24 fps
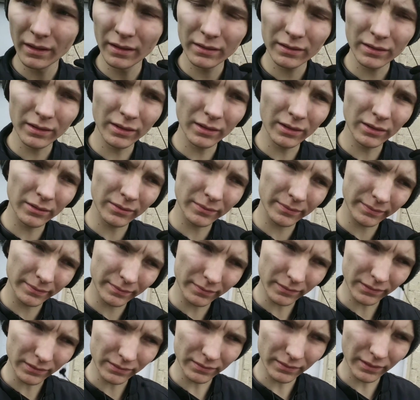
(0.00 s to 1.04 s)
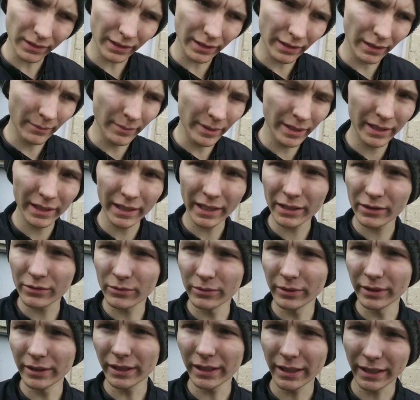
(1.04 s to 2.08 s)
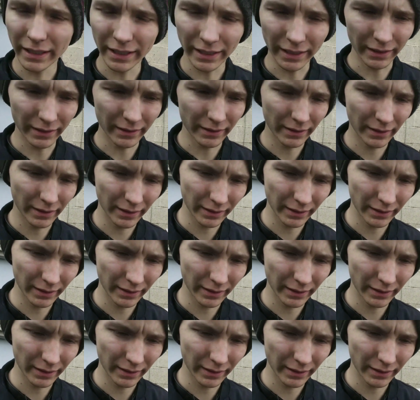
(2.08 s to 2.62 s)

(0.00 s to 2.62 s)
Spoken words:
So I mean, that's really it.